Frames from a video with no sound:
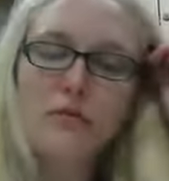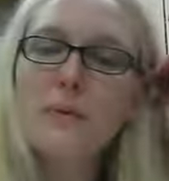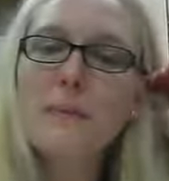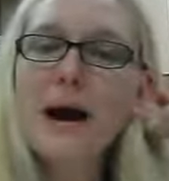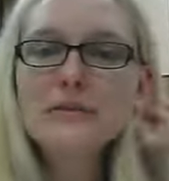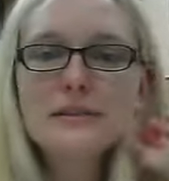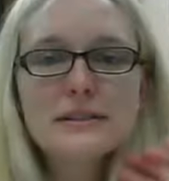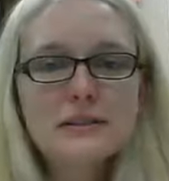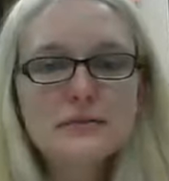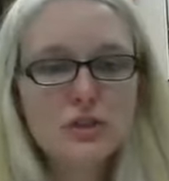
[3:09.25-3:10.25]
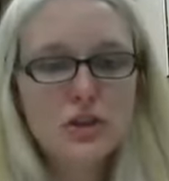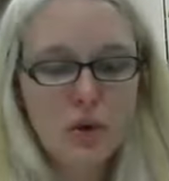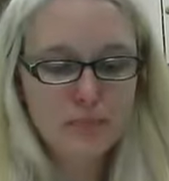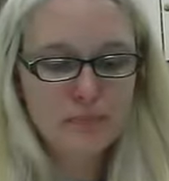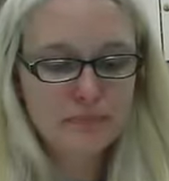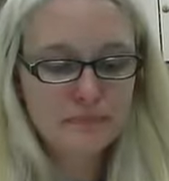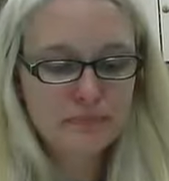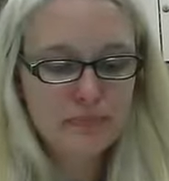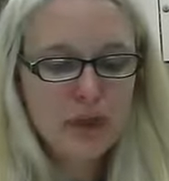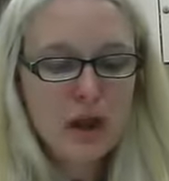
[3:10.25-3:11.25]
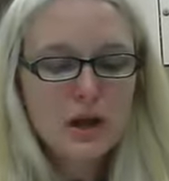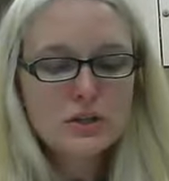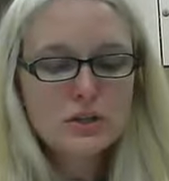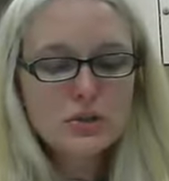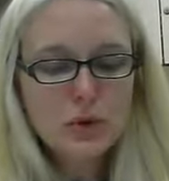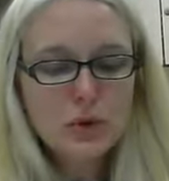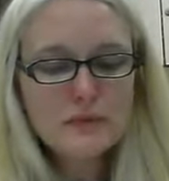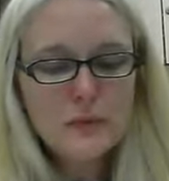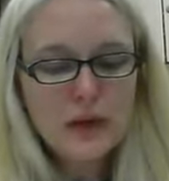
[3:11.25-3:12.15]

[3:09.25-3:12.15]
4, Mountains of Snow. Storms